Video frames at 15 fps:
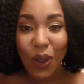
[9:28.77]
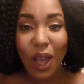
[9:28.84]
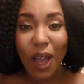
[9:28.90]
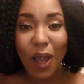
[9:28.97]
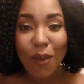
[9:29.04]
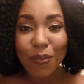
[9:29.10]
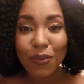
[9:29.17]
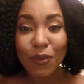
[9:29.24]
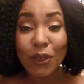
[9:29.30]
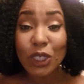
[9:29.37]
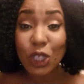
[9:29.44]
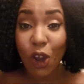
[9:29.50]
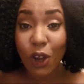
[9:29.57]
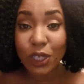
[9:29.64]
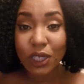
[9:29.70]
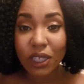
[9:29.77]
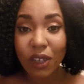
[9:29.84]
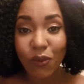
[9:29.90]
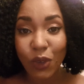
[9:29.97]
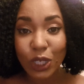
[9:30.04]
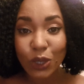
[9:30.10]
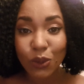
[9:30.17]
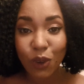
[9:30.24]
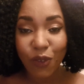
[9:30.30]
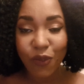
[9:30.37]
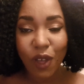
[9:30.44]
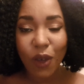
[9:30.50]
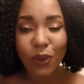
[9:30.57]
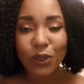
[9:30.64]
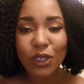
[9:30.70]
majority of which were
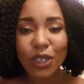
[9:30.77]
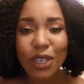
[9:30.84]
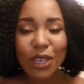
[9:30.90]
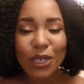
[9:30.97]
found.